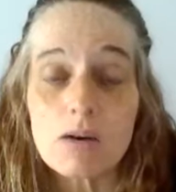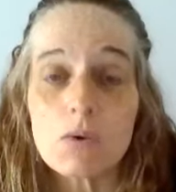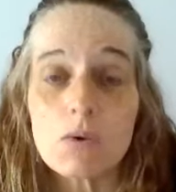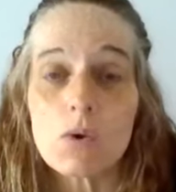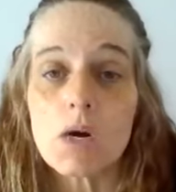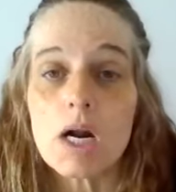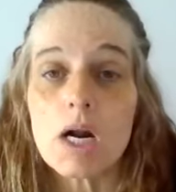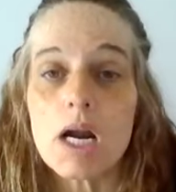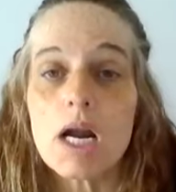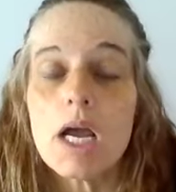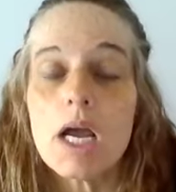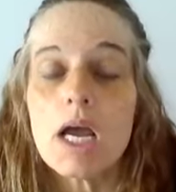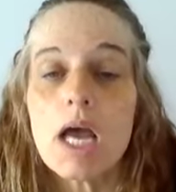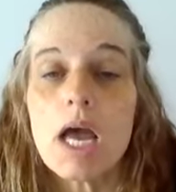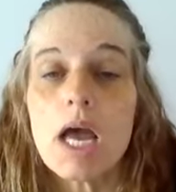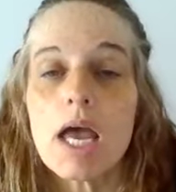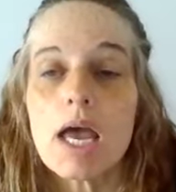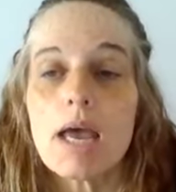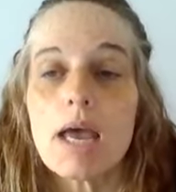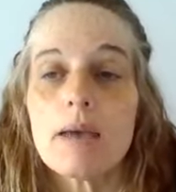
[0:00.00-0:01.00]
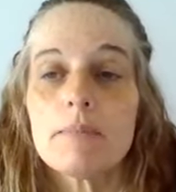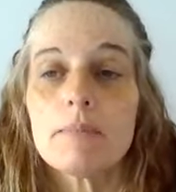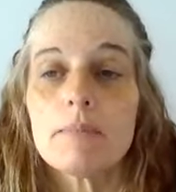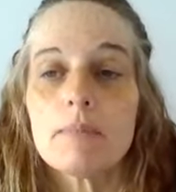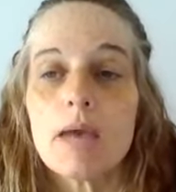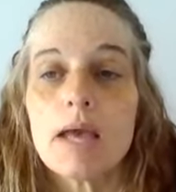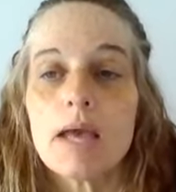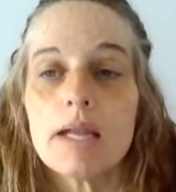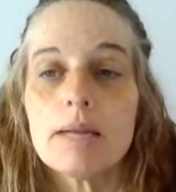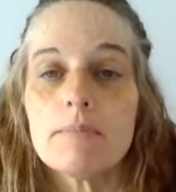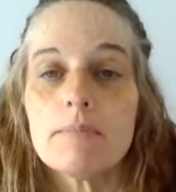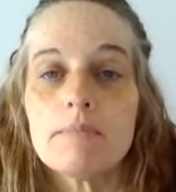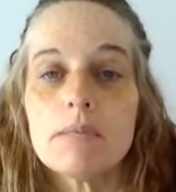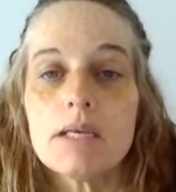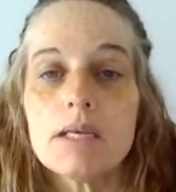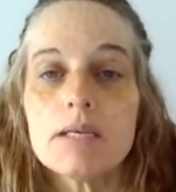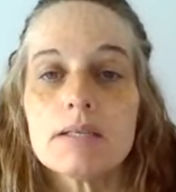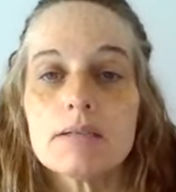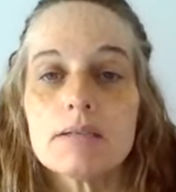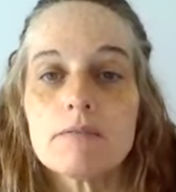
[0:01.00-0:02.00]
or um, any
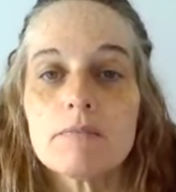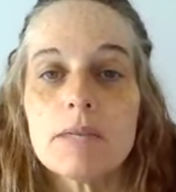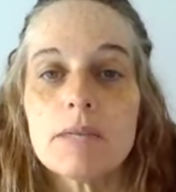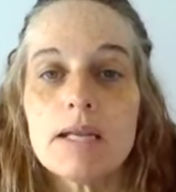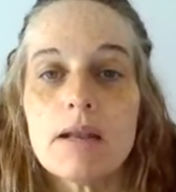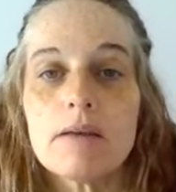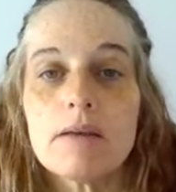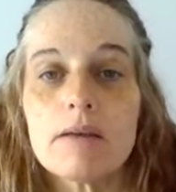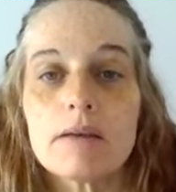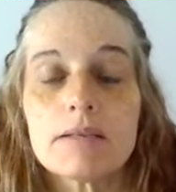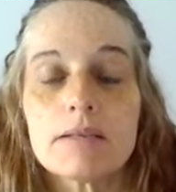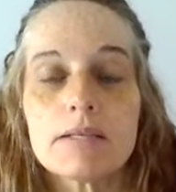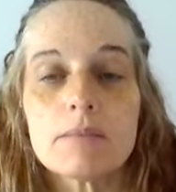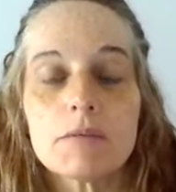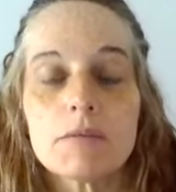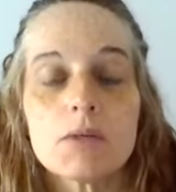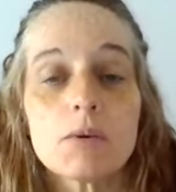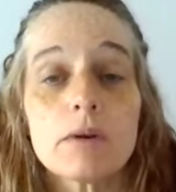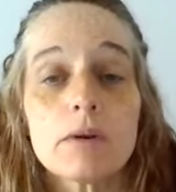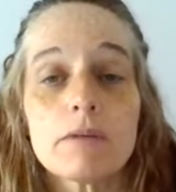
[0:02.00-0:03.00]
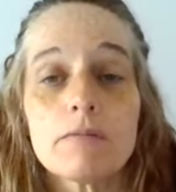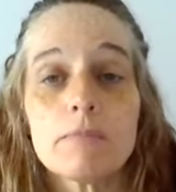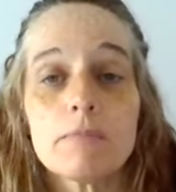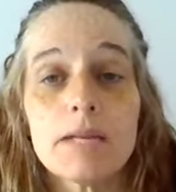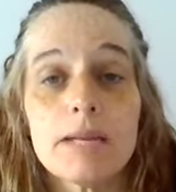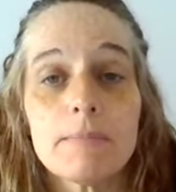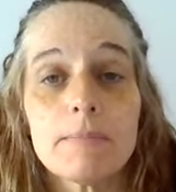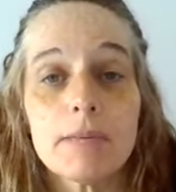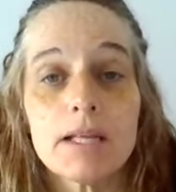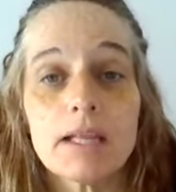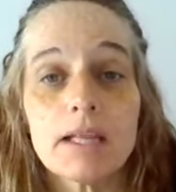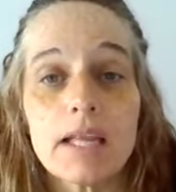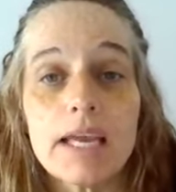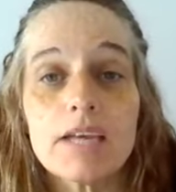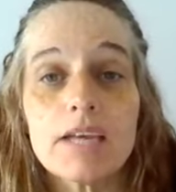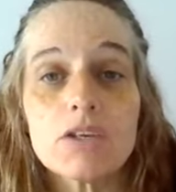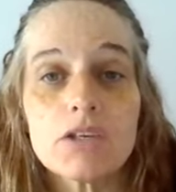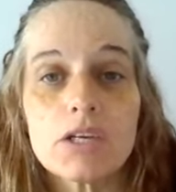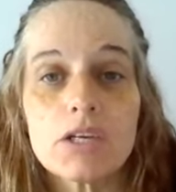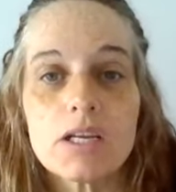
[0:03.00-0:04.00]
means of uh, some sort of
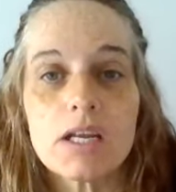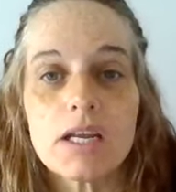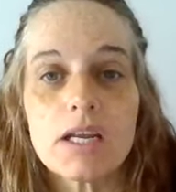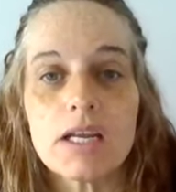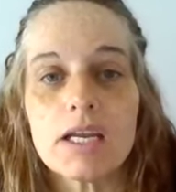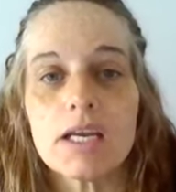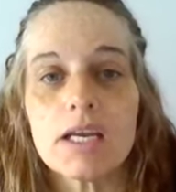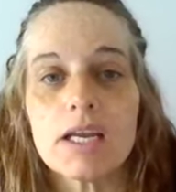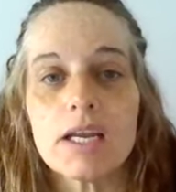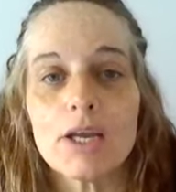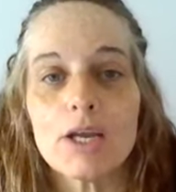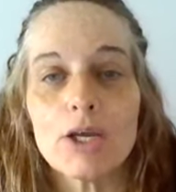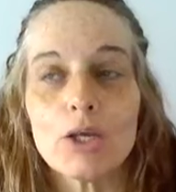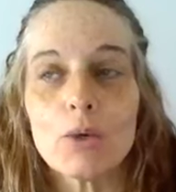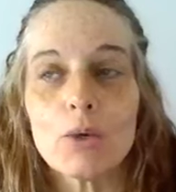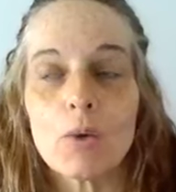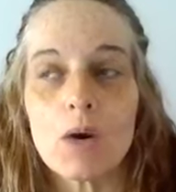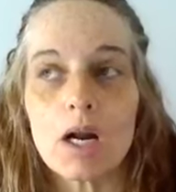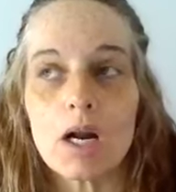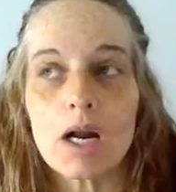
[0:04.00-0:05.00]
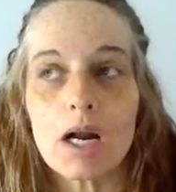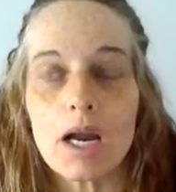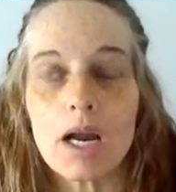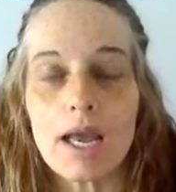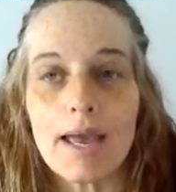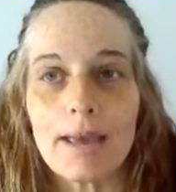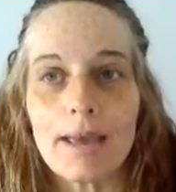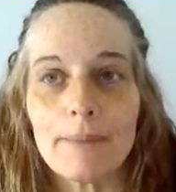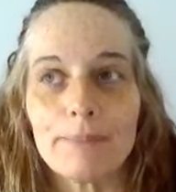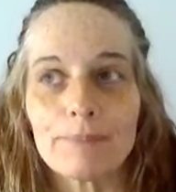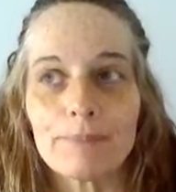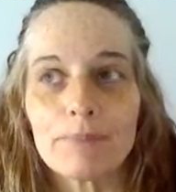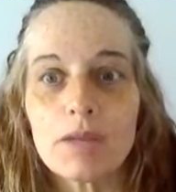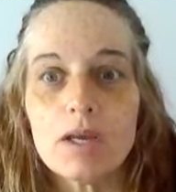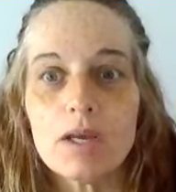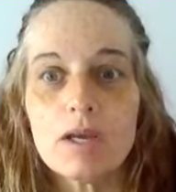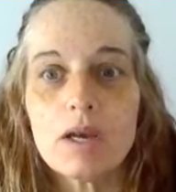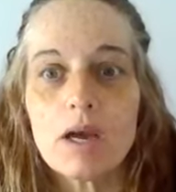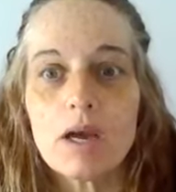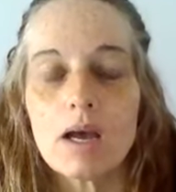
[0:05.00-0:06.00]
manipulation in your um,
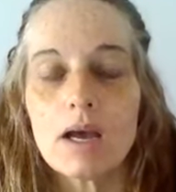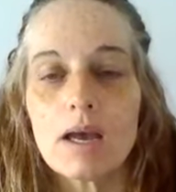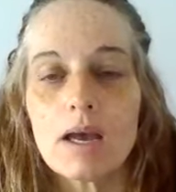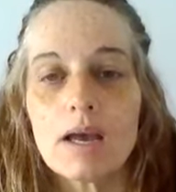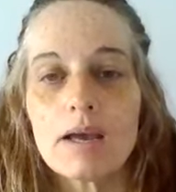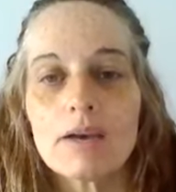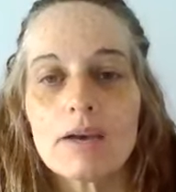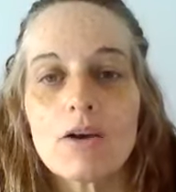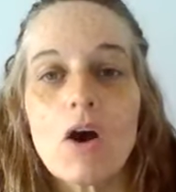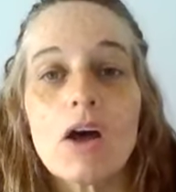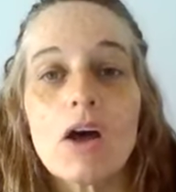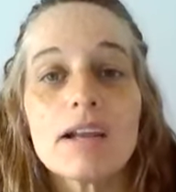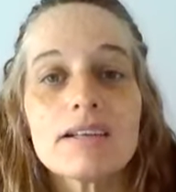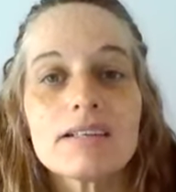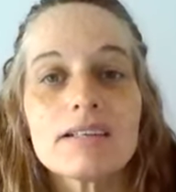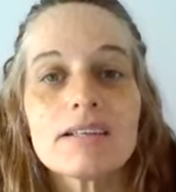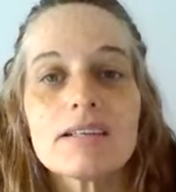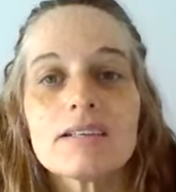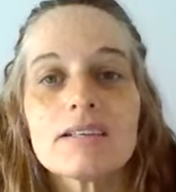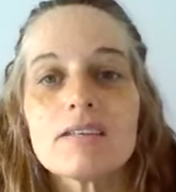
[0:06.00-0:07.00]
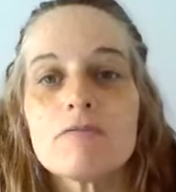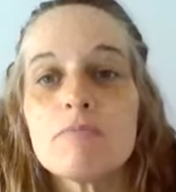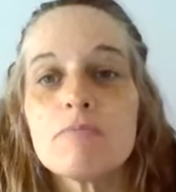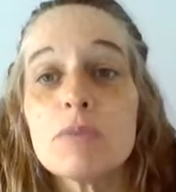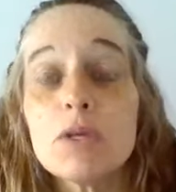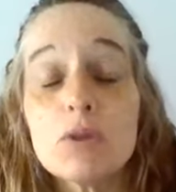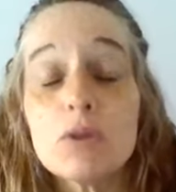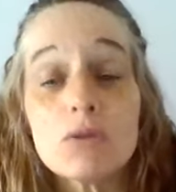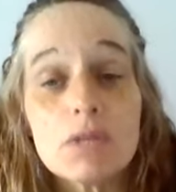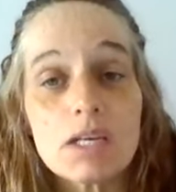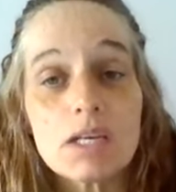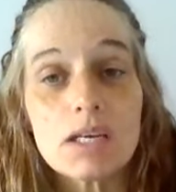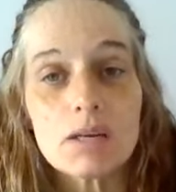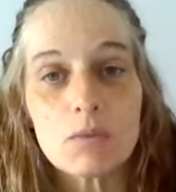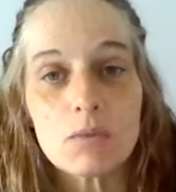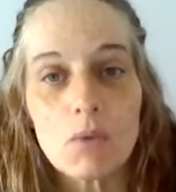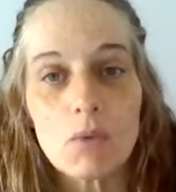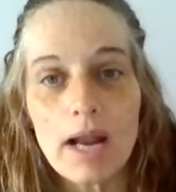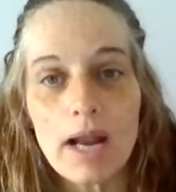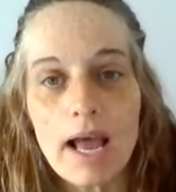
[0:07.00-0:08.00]
uh, goddessness of beauty
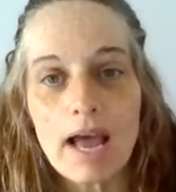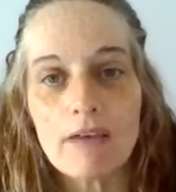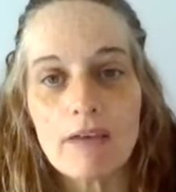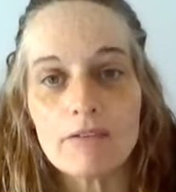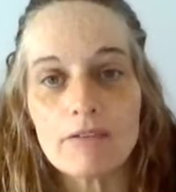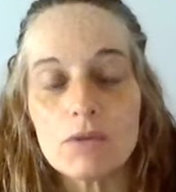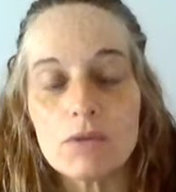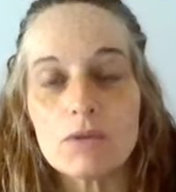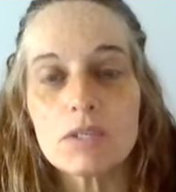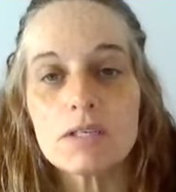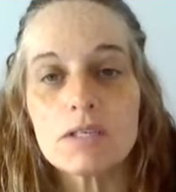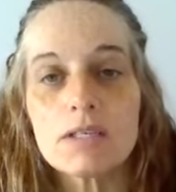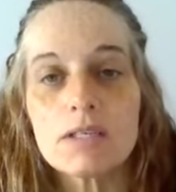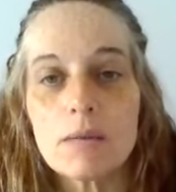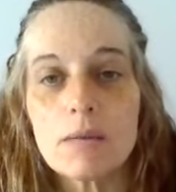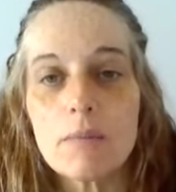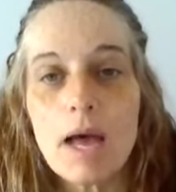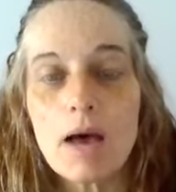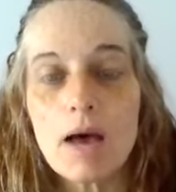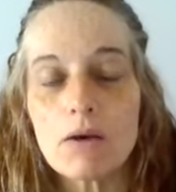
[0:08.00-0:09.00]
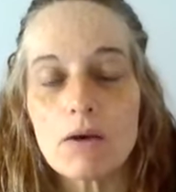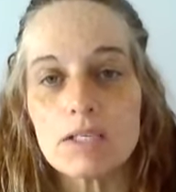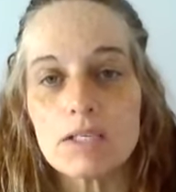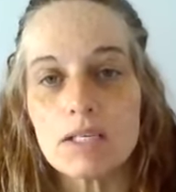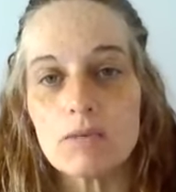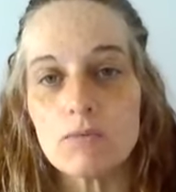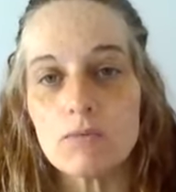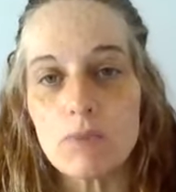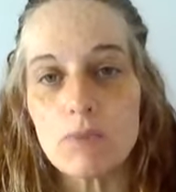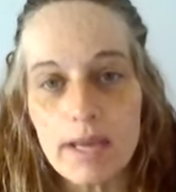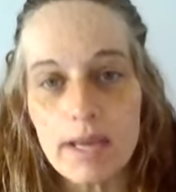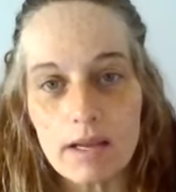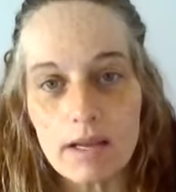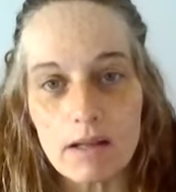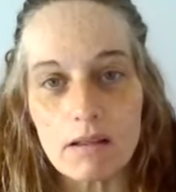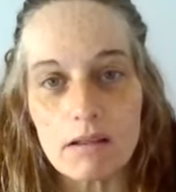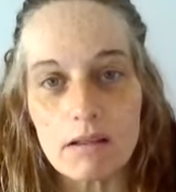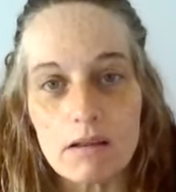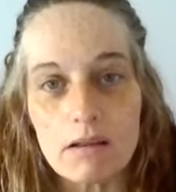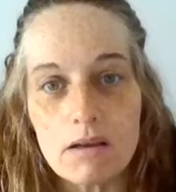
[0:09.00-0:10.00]
and what have you to somehow
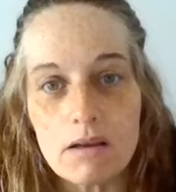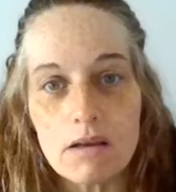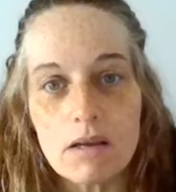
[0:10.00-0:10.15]
derail